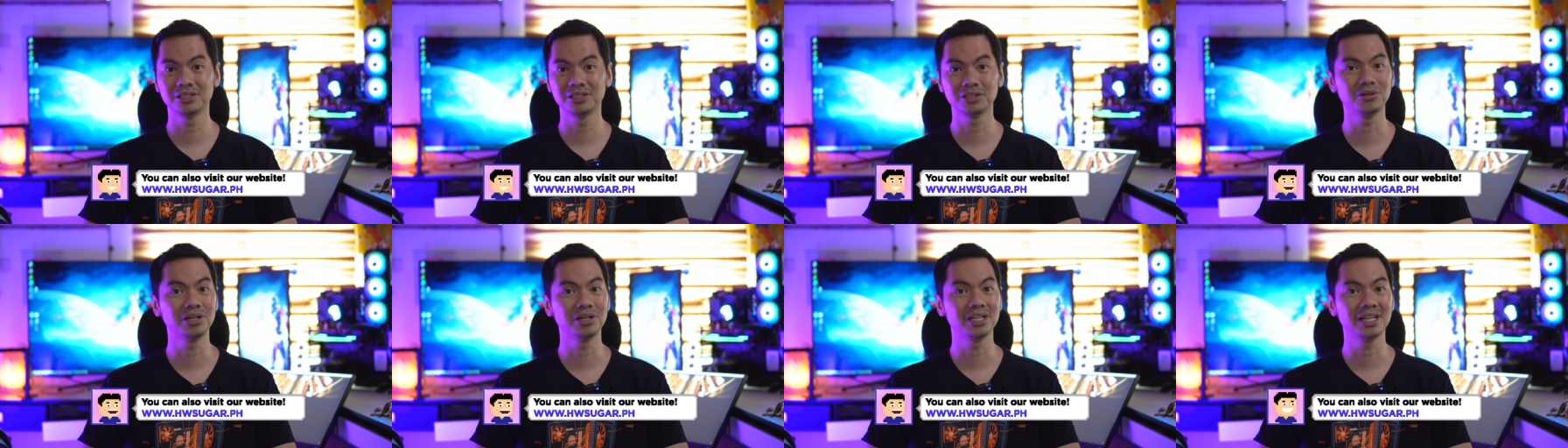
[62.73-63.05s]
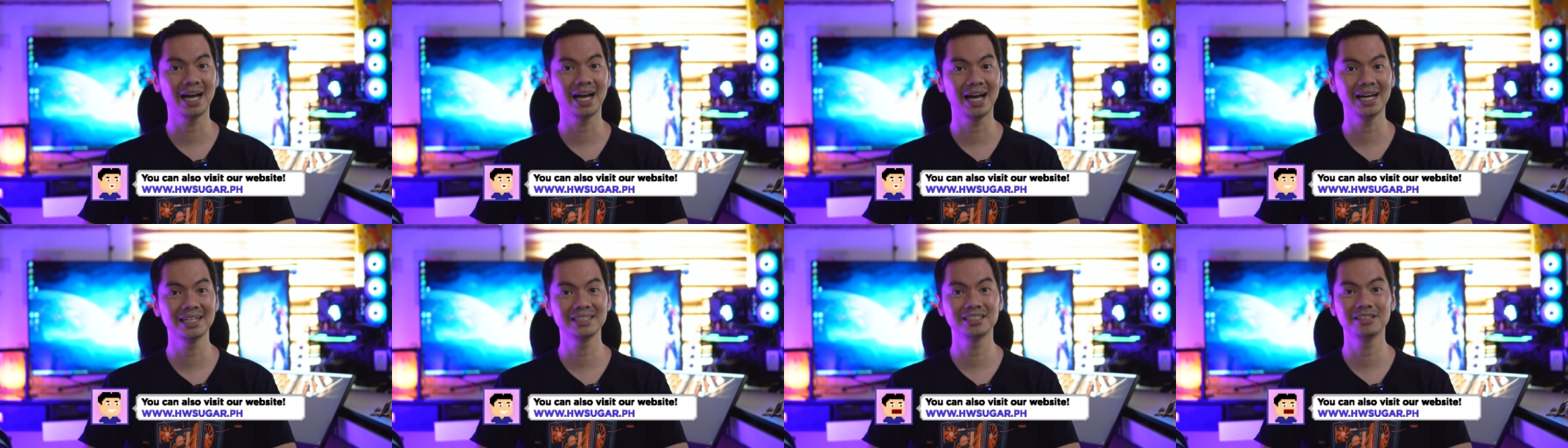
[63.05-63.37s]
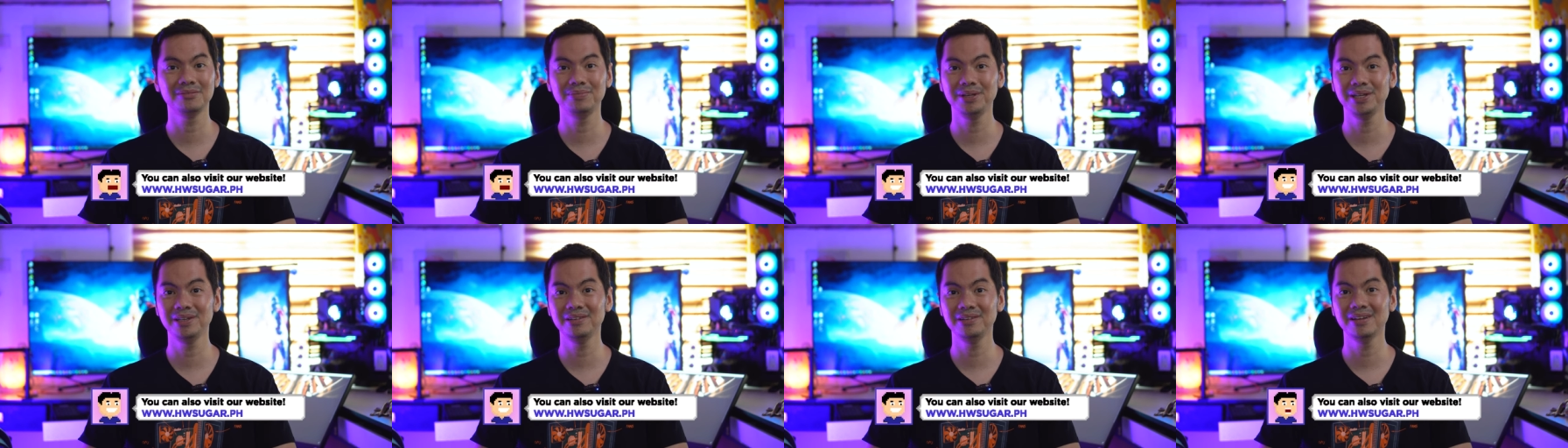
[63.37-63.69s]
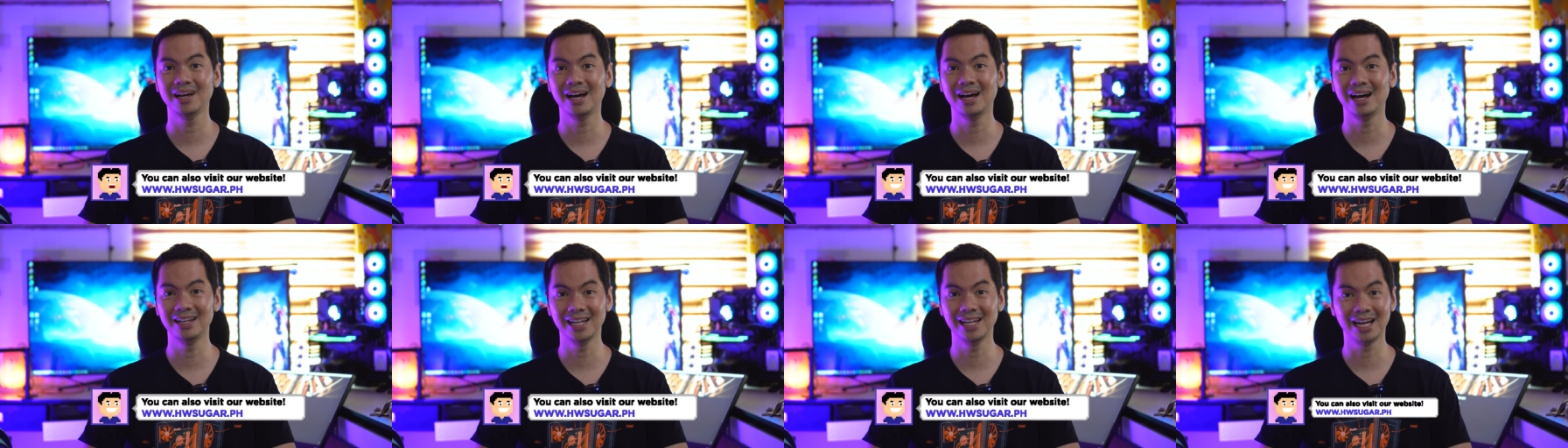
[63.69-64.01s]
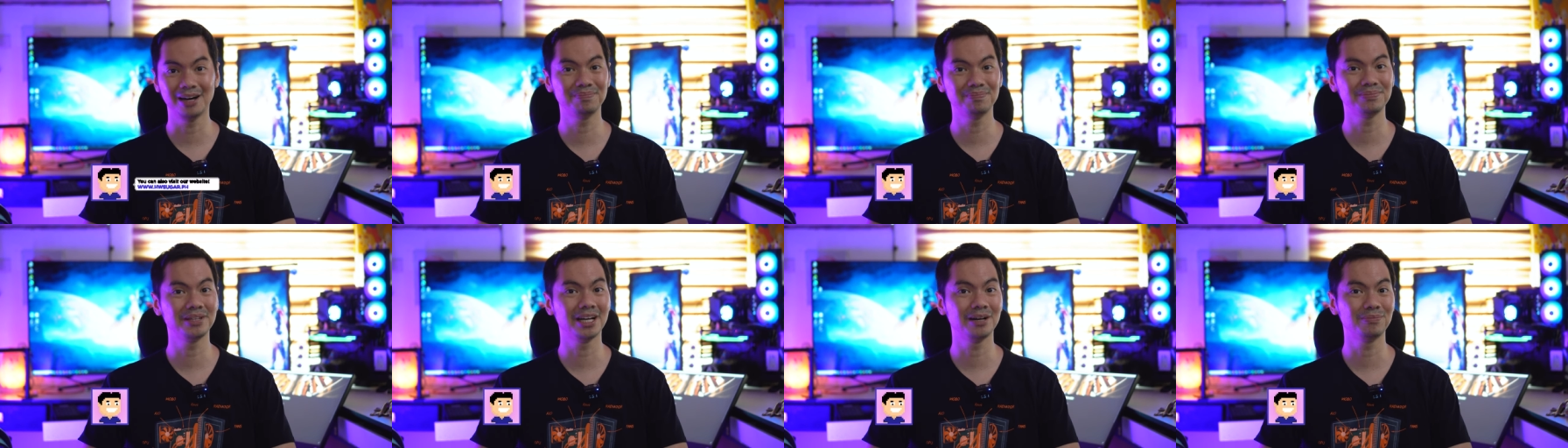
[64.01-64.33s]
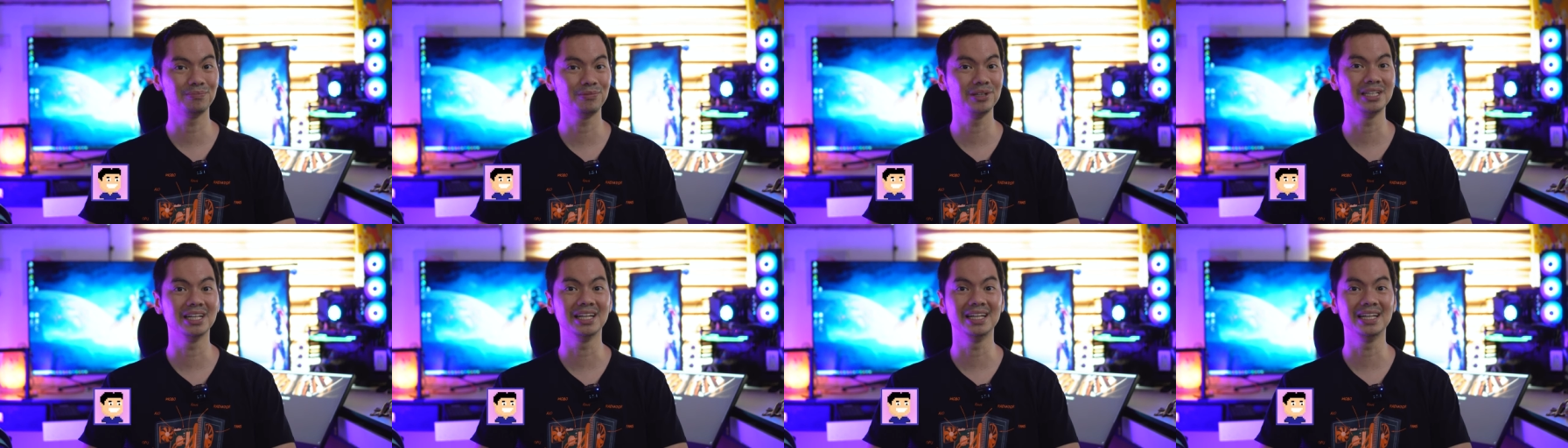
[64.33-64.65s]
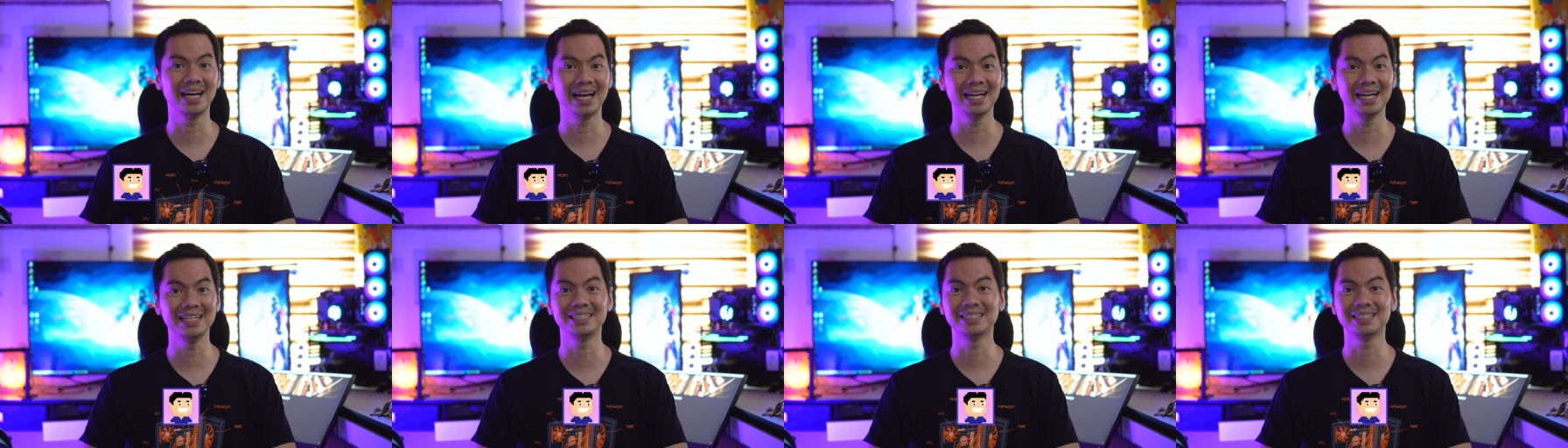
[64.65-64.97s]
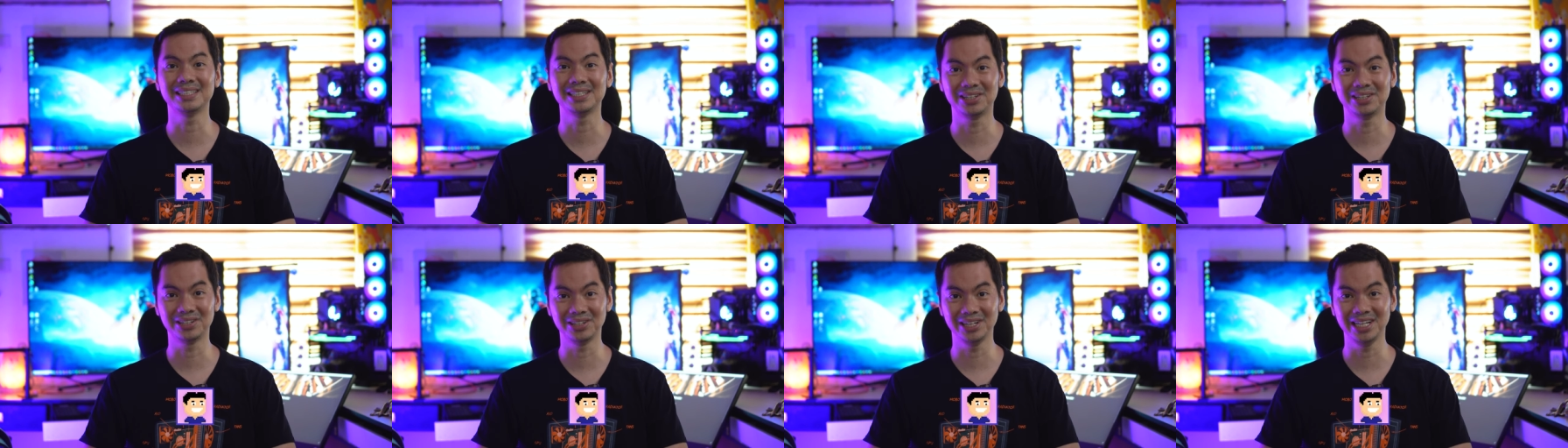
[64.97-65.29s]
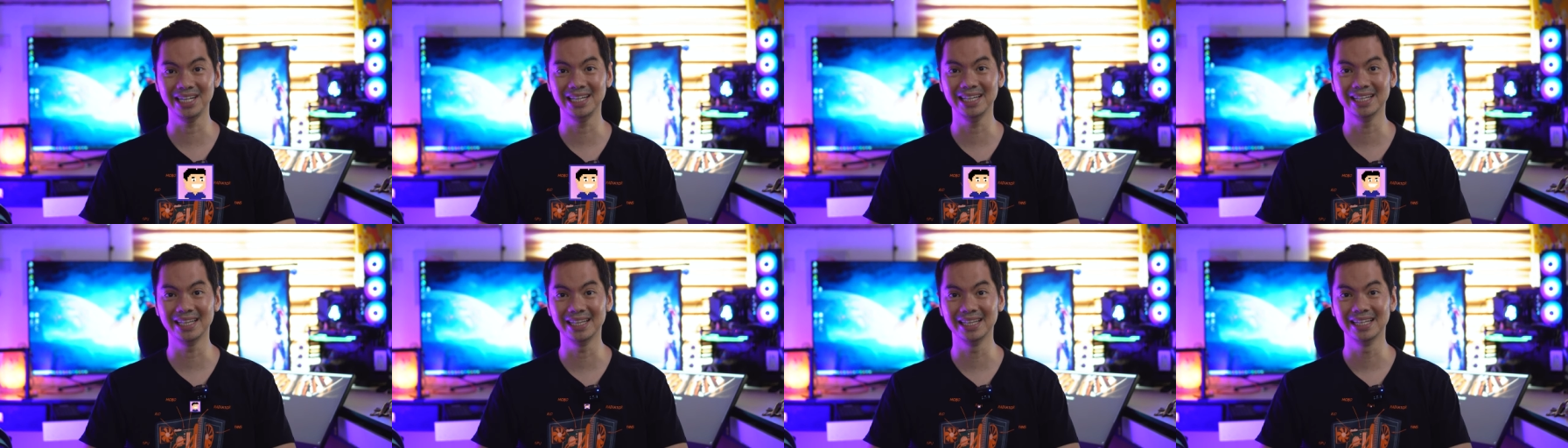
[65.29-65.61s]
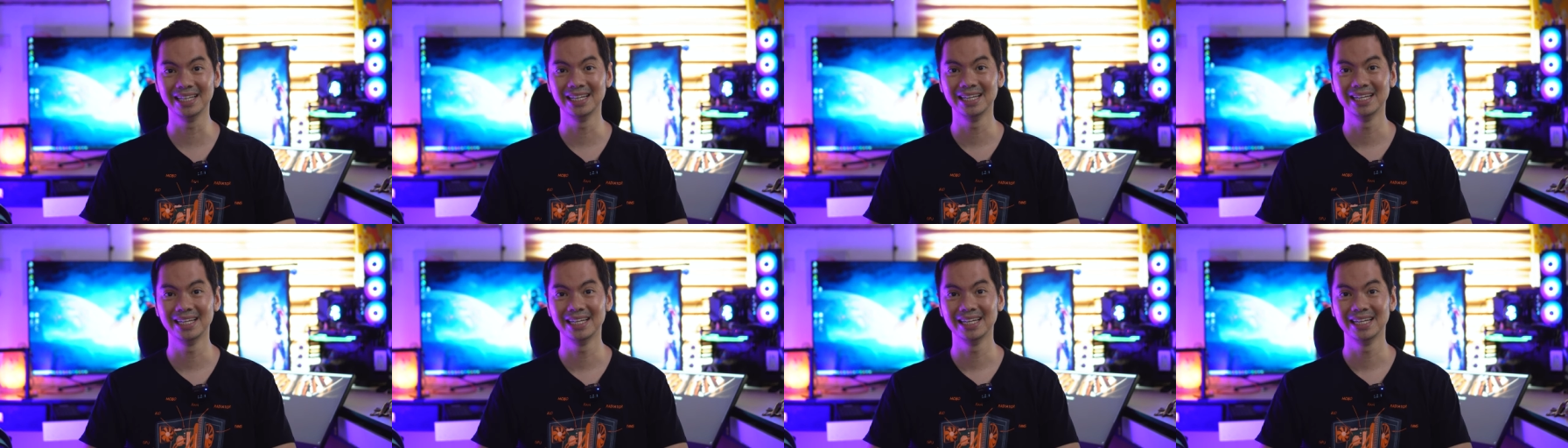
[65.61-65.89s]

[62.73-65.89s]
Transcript: so it has to be a laptop with a nice screen